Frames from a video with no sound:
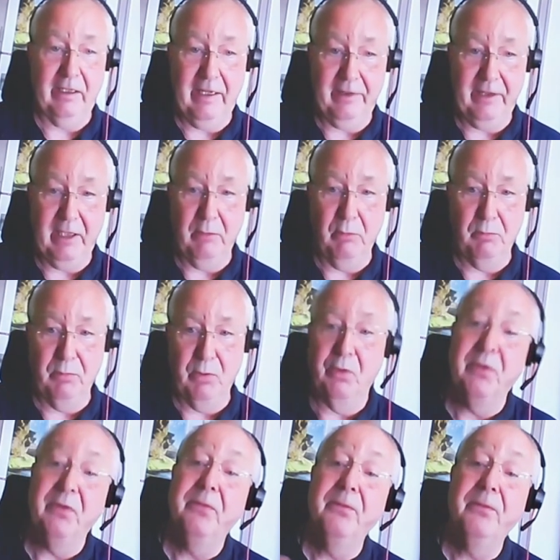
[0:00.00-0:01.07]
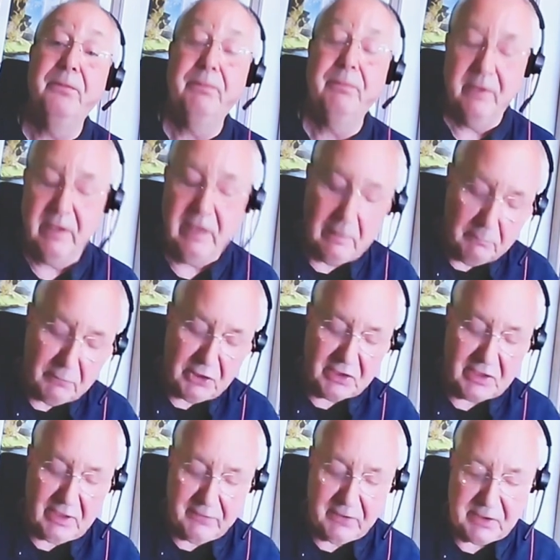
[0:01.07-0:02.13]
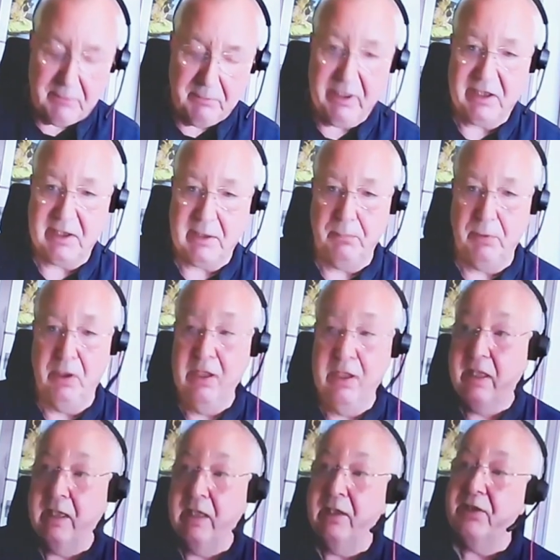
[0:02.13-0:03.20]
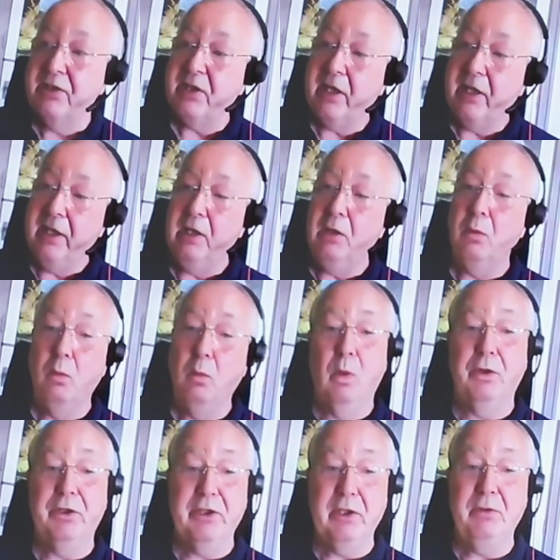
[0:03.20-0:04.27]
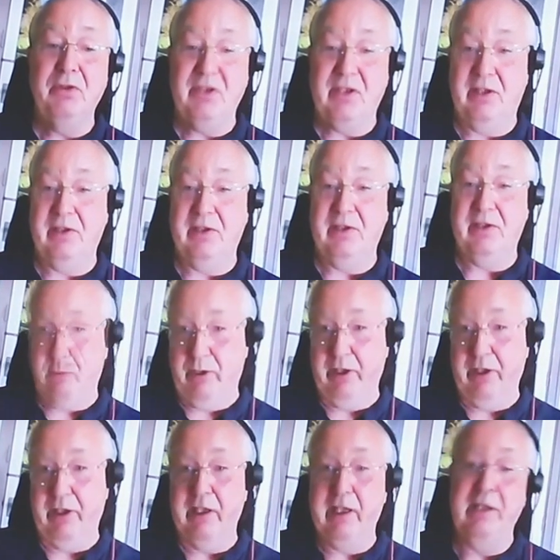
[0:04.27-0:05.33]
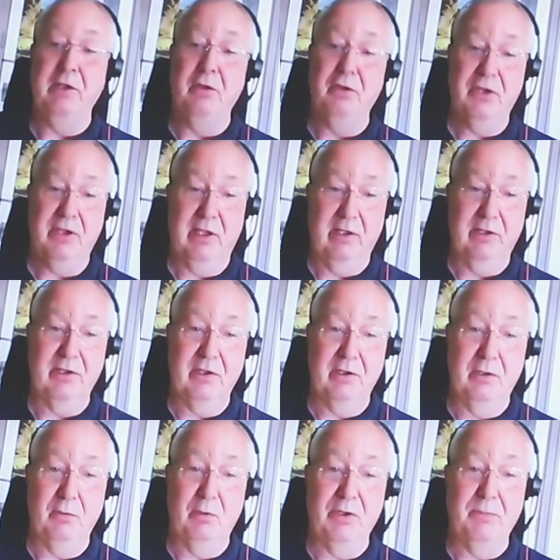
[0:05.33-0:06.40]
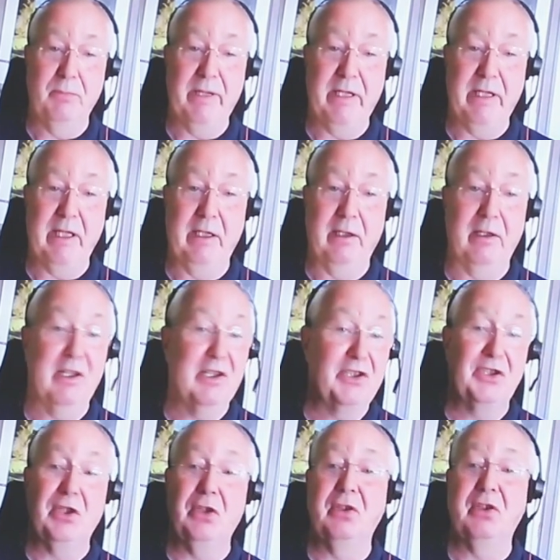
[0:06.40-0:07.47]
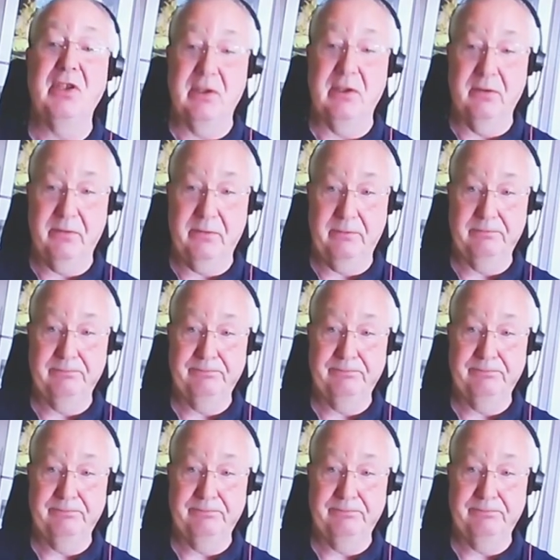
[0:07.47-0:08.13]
Get them on board. Just give you a simple example. Say what you sent away in your childhood was being assertive.